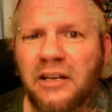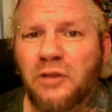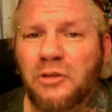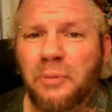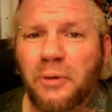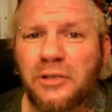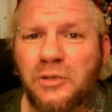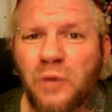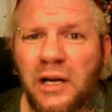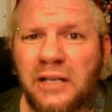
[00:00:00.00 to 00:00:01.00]
you know who the
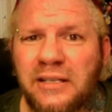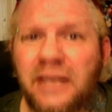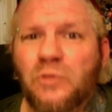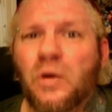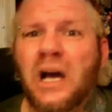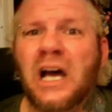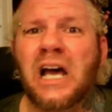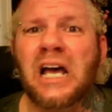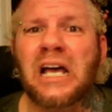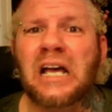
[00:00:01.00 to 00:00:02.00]
person was? It
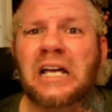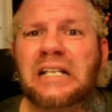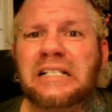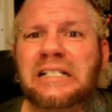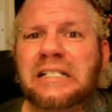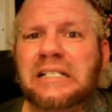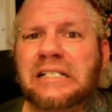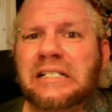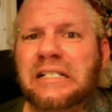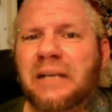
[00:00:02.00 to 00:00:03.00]

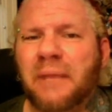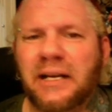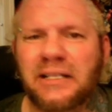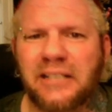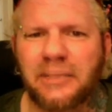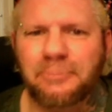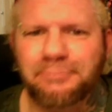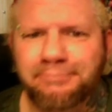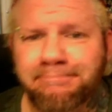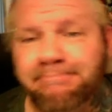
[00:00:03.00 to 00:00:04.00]
was... I'm not going to say.
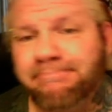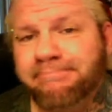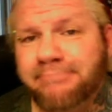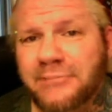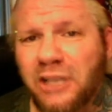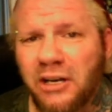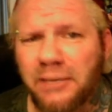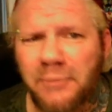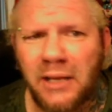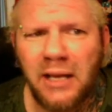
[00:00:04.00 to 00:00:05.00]
Sorry.
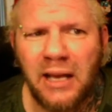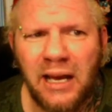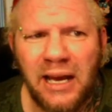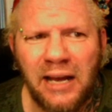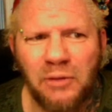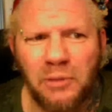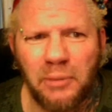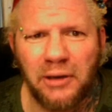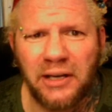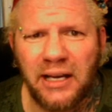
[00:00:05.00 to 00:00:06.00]
I don't want to
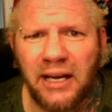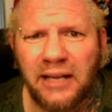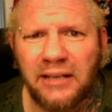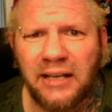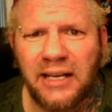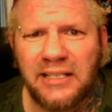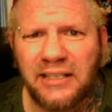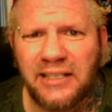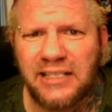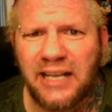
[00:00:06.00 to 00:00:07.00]
bury the guy. The guy's a
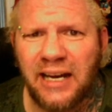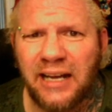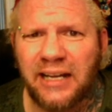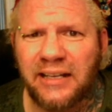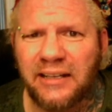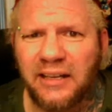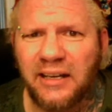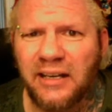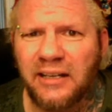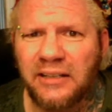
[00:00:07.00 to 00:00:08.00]
nice guy and,
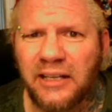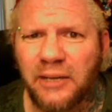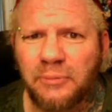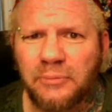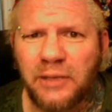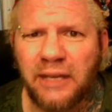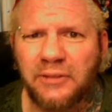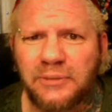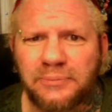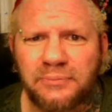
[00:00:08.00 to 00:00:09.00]

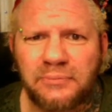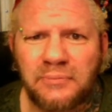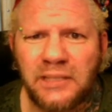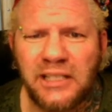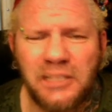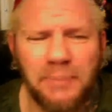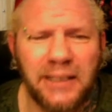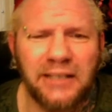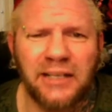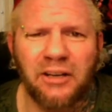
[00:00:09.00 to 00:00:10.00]
whatever. You can
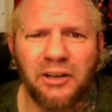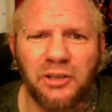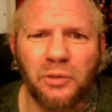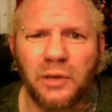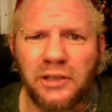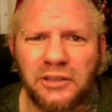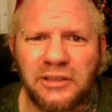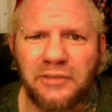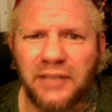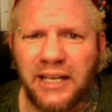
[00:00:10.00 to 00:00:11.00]
speculate all you want. You'll
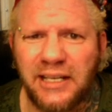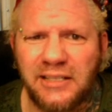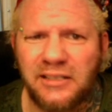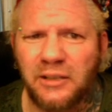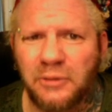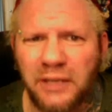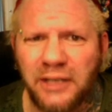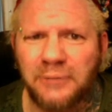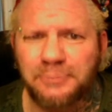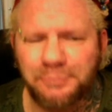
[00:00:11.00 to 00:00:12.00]
never guess. So,
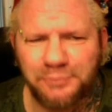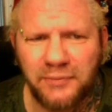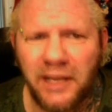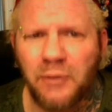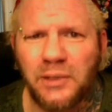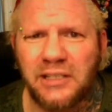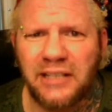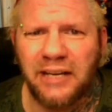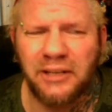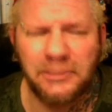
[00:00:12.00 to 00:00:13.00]
there. And it wasn't
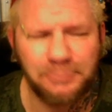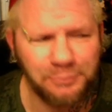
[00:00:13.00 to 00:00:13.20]
Larry.